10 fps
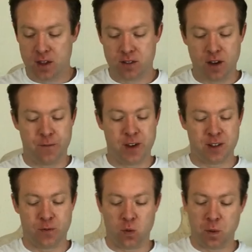So
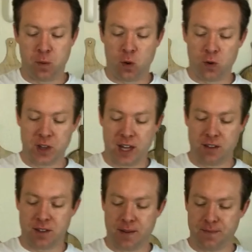first of all, we pour the
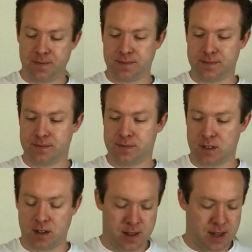yeast in,
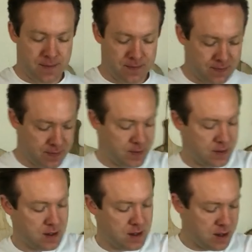like that.
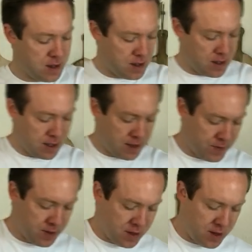Give
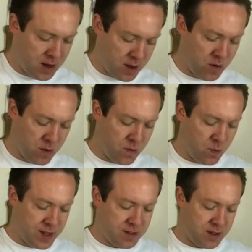this another little
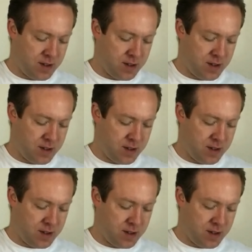whisk.